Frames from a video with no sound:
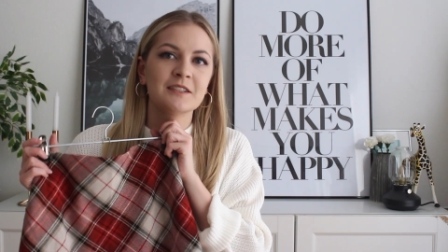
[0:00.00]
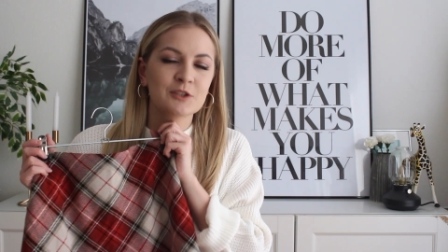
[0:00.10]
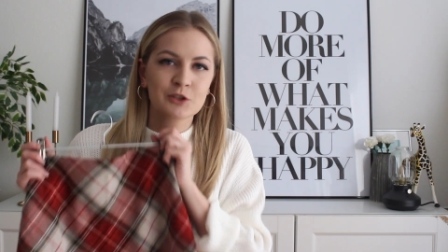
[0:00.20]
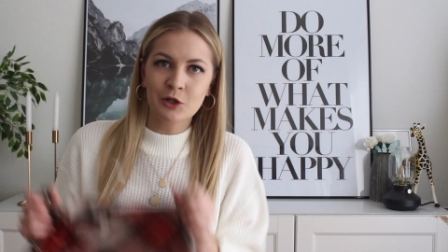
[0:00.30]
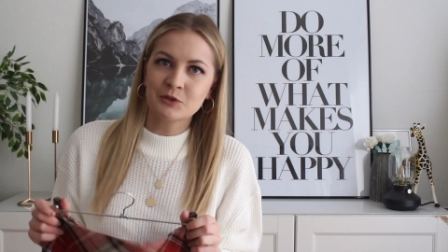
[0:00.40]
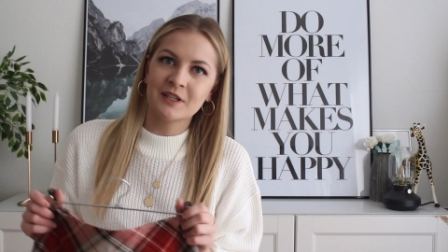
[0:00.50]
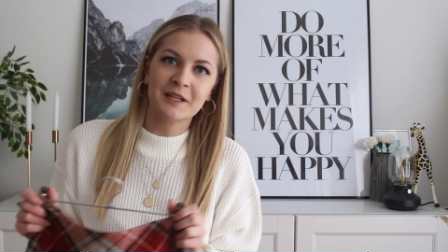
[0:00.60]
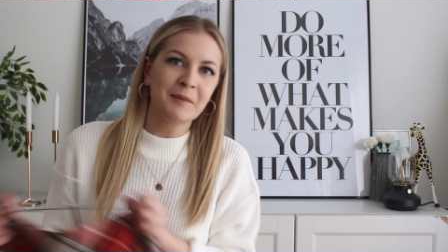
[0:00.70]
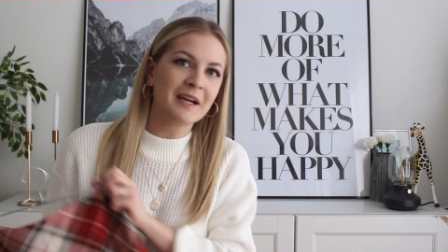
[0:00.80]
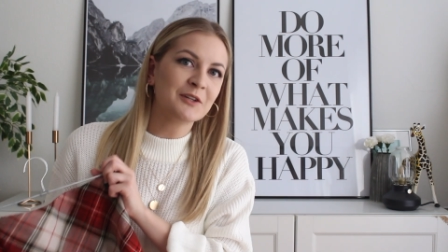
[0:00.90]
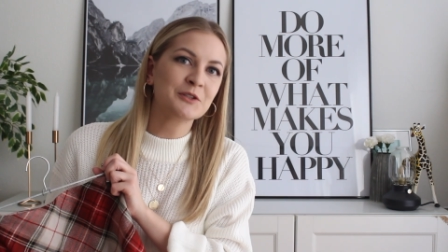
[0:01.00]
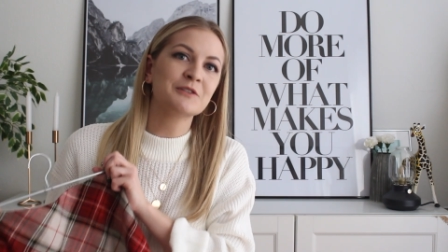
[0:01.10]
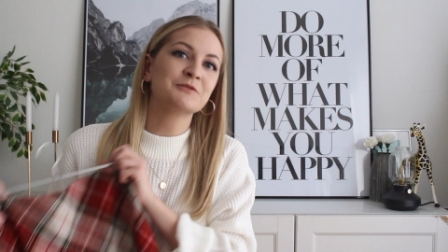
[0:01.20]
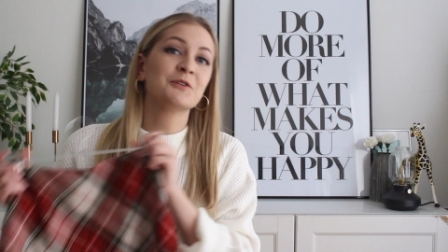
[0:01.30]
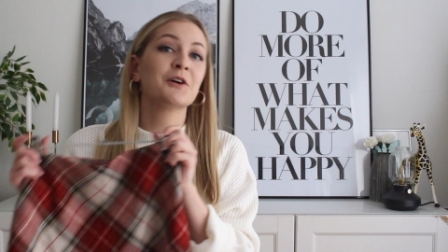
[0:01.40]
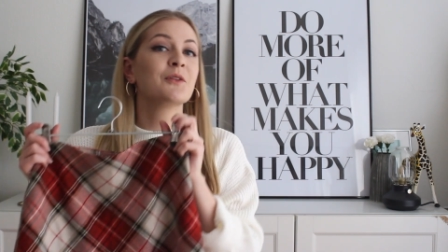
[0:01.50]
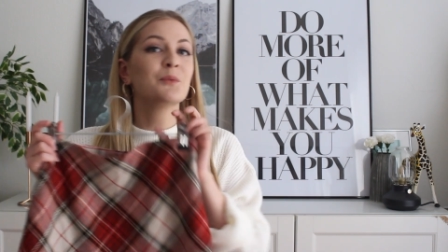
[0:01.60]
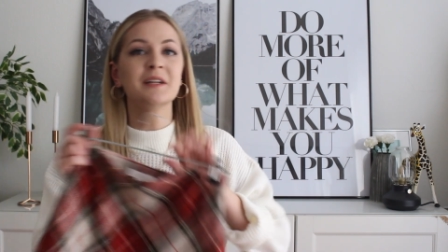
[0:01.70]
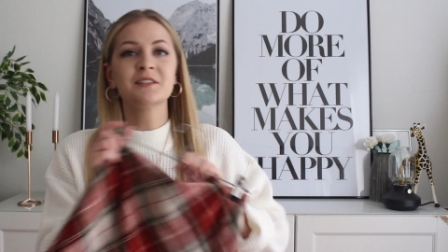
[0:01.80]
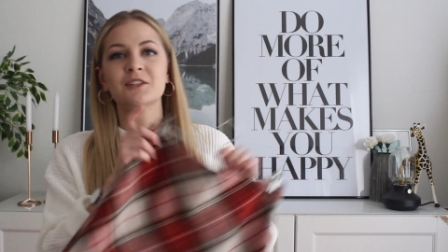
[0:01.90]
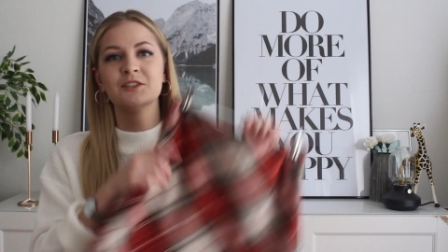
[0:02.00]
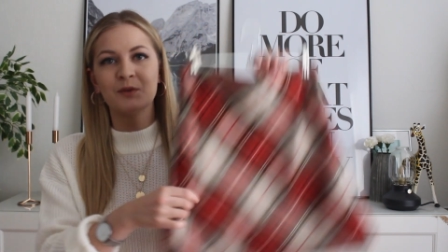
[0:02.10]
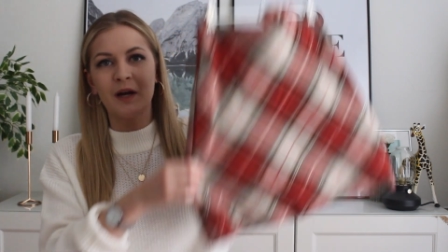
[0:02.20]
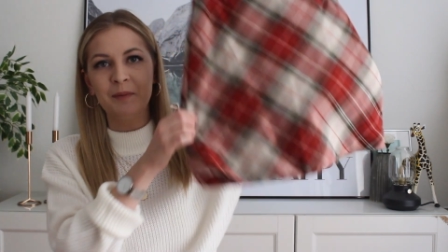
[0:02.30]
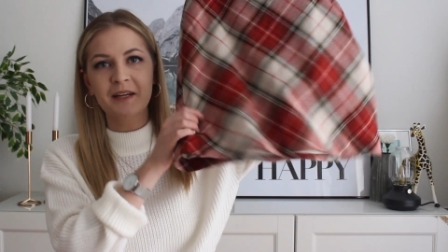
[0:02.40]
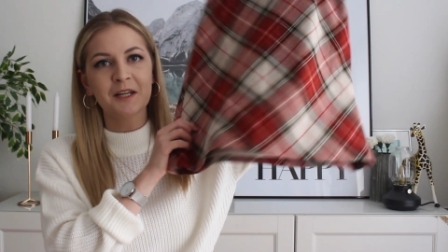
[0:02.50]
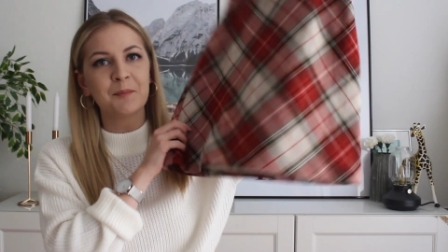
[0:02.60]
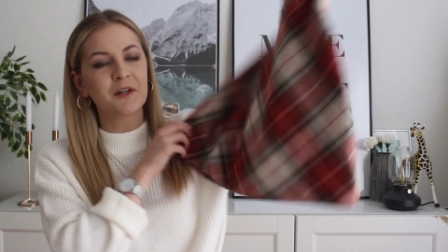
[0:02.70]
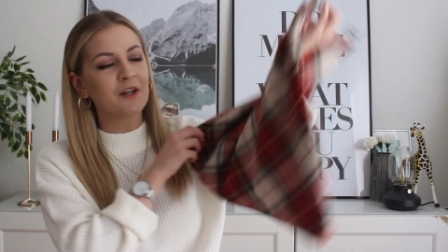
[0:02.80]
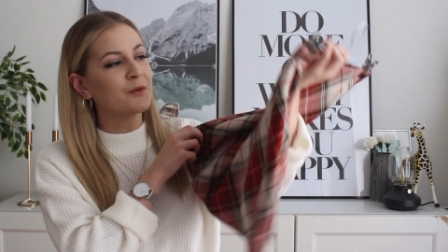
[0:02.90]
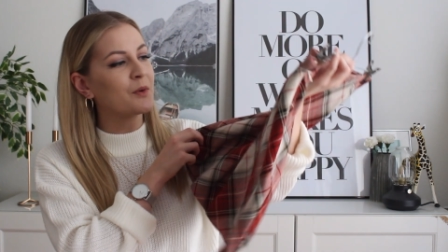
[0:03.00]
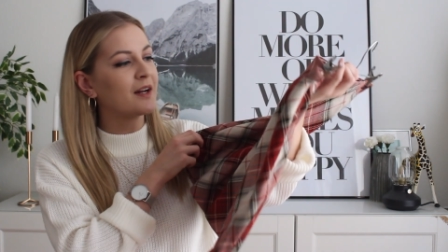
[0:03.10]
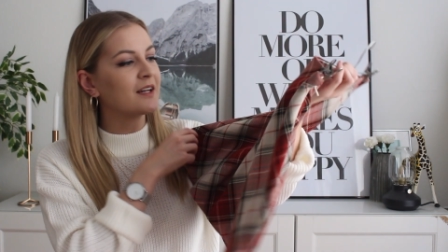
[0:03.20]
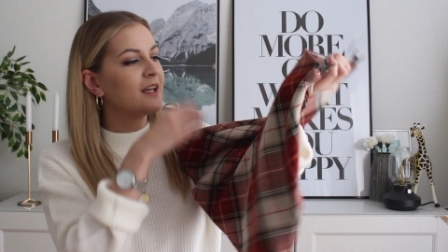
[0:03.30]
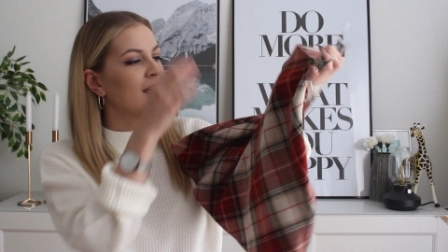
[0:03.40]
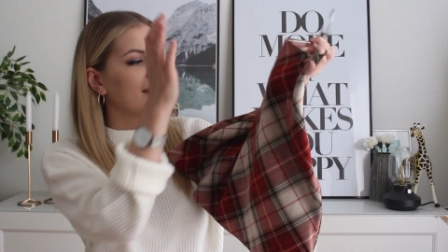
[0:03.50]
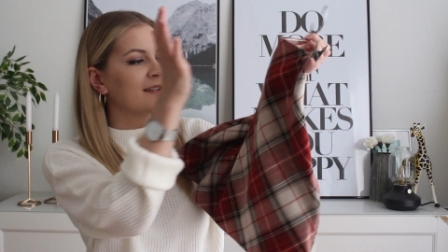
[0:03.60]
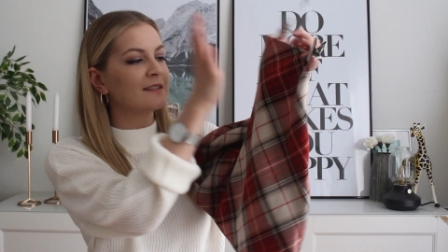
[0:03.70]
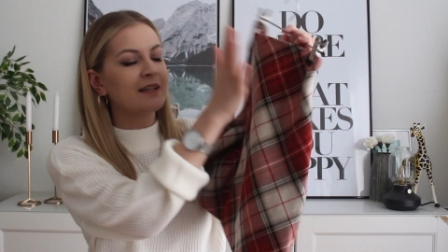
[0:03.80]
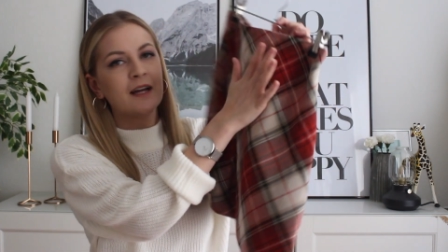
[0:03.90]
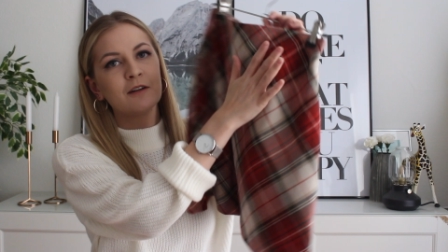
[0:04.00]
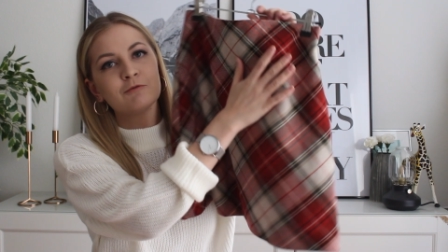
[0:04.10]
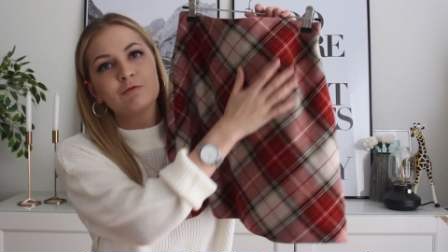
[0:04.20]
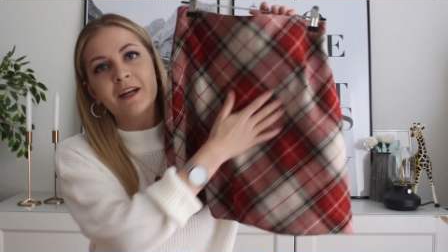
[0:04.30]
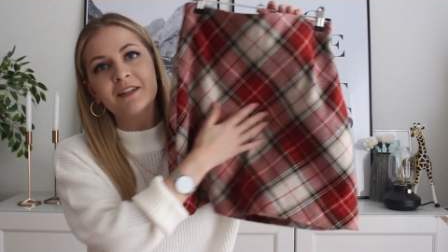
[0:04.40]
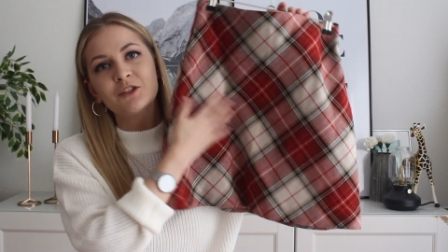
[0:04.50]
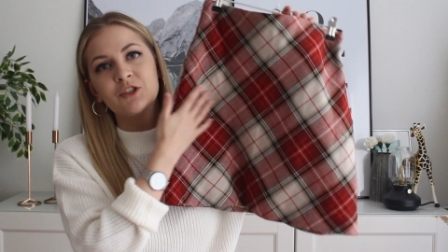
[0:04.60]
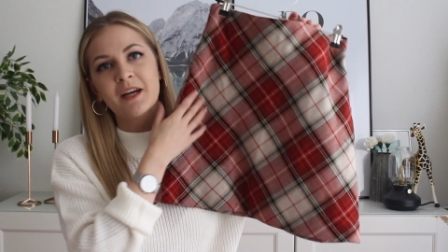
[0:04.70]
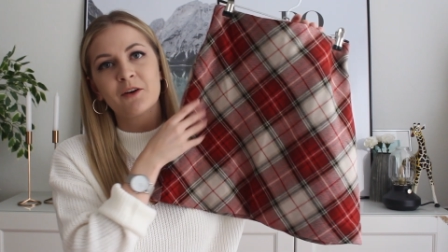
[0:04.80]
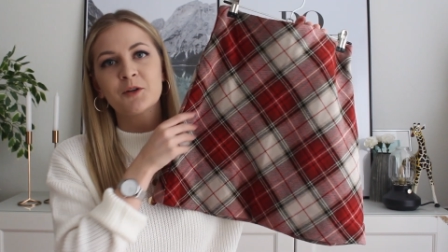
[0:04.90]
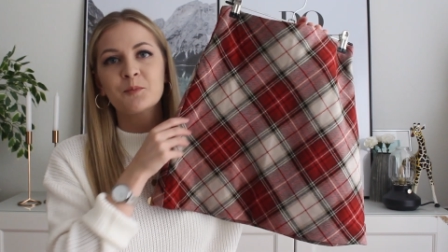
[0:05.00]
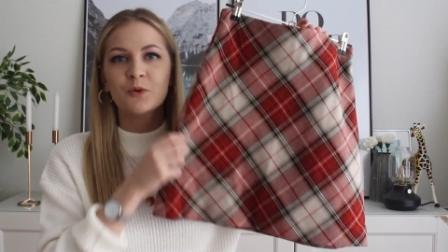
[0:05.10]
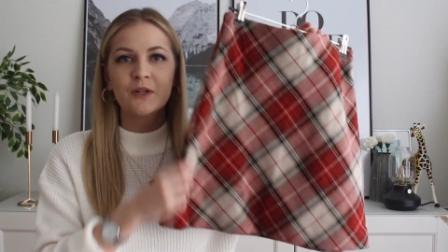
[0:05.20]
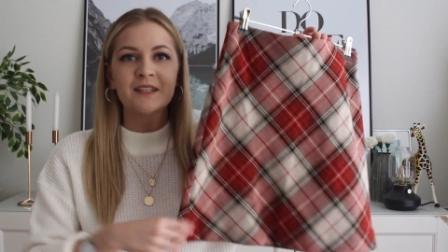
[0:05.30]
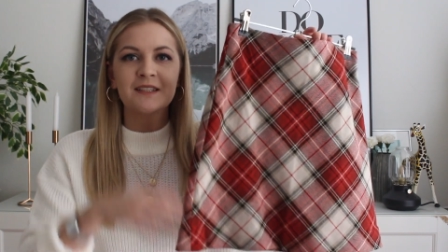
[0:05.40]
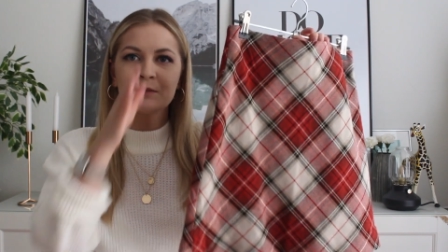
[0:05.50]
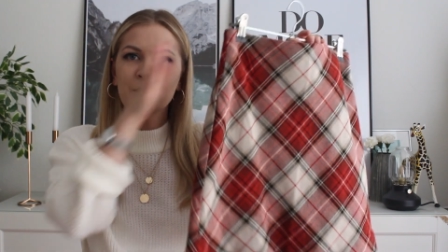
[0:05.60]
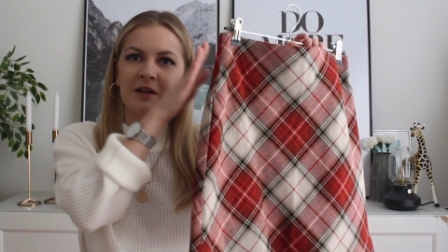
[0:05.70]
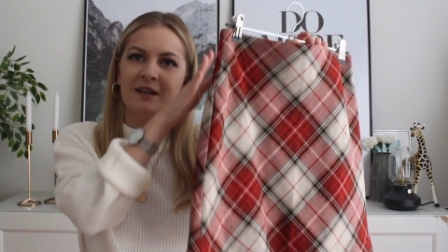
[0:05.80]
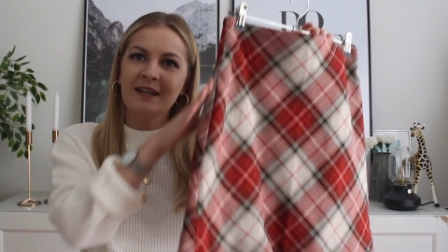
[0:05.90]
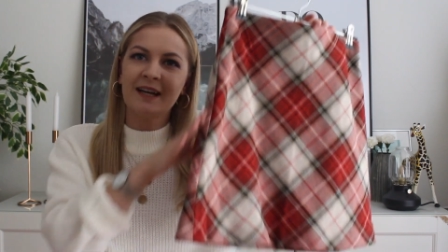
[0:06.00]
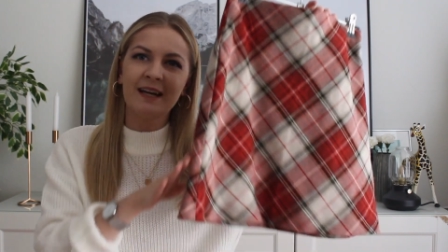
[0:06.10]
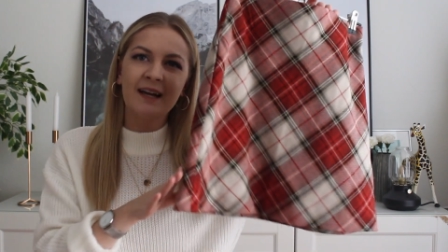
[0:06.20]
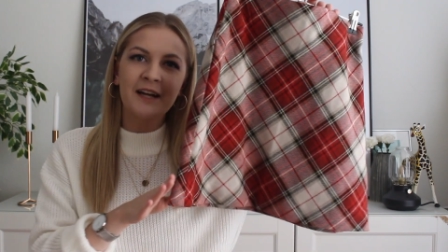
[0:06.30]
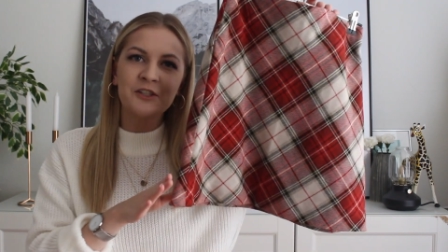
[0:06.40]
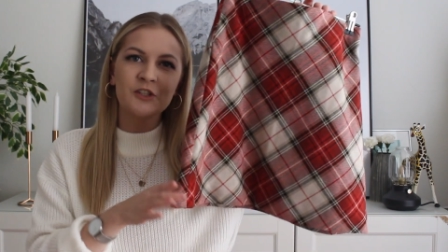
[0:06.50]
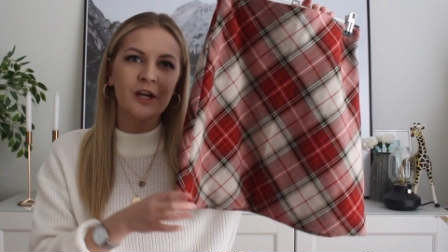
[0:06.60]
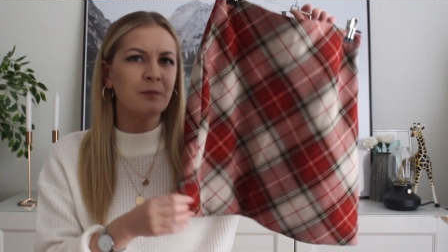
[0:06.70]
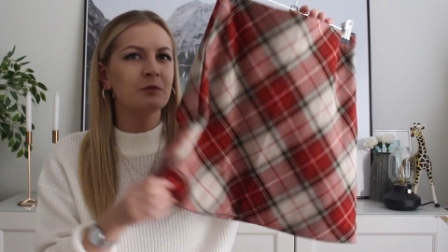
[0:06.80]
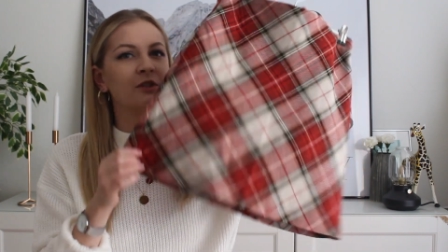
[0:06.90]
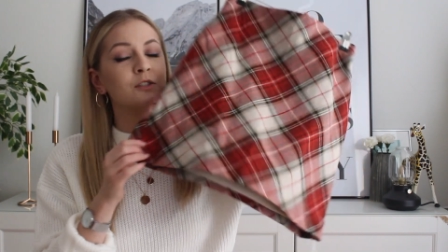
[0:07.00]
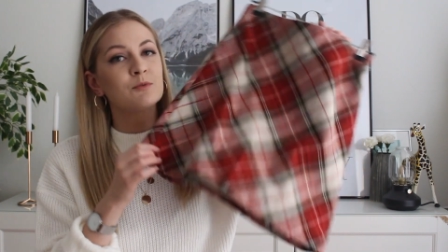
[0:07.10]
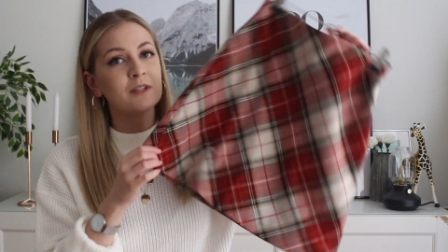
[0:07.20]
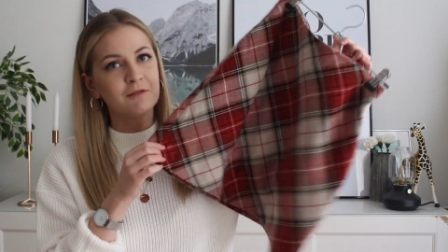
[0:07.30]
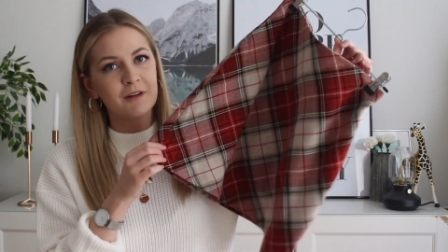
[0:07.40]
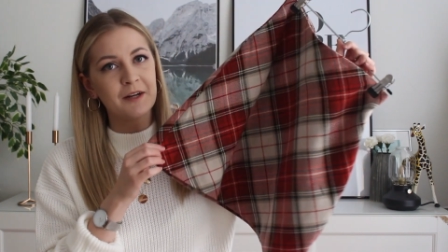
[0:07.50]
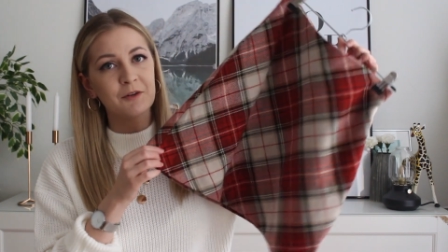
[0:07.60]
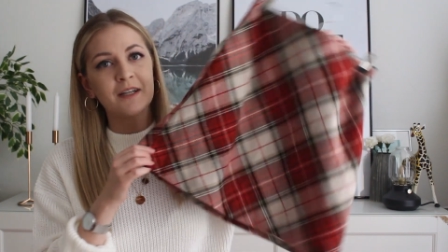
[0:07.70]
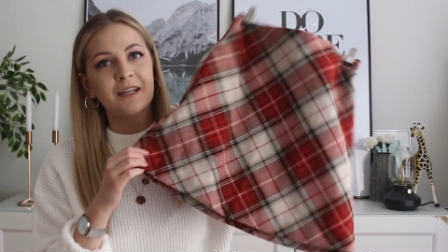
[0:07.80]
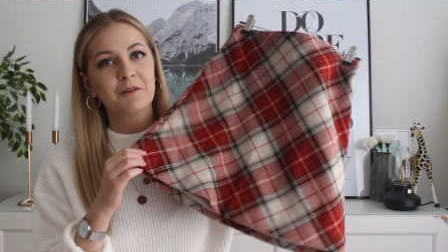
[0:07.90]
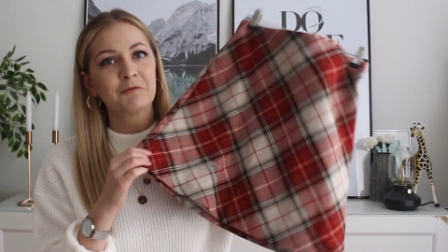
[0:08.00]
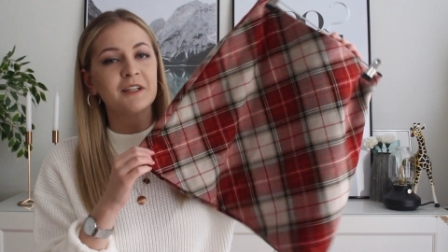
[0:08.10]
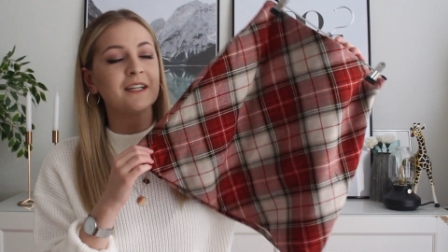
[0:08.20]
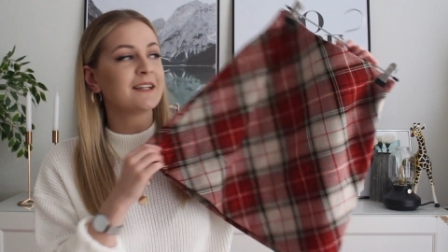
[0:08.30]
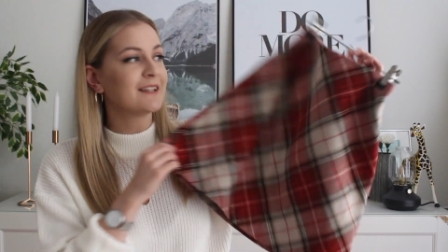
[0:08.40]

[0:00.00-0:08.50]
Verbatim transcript: It's totally my look for the winter, so I picked up another one. It is kind of red checkered print. It's more an A-line shape, which is really flattering and really